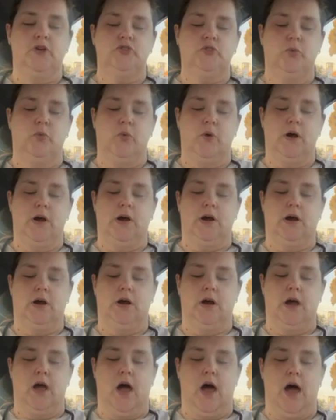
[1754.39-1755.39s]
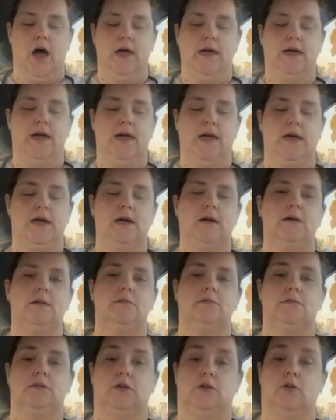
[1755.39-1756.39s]
to where I
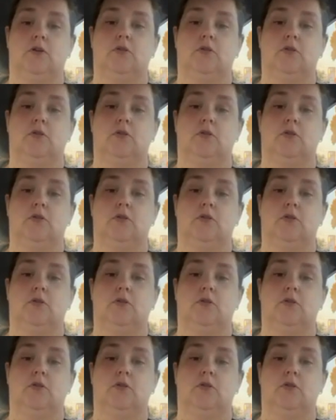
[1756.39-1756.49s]
can,